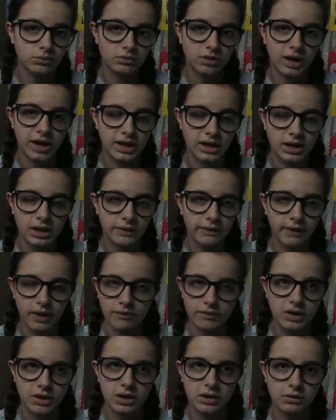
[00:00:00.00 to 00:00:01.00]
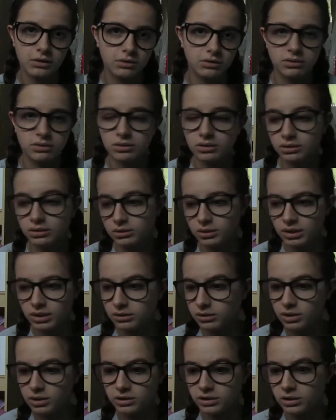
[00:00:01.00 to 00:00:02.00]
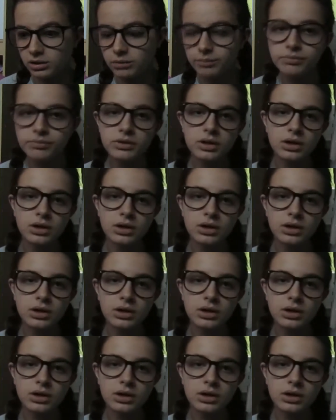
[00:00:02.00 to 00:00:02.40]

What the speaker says: taking their videos. I don't know.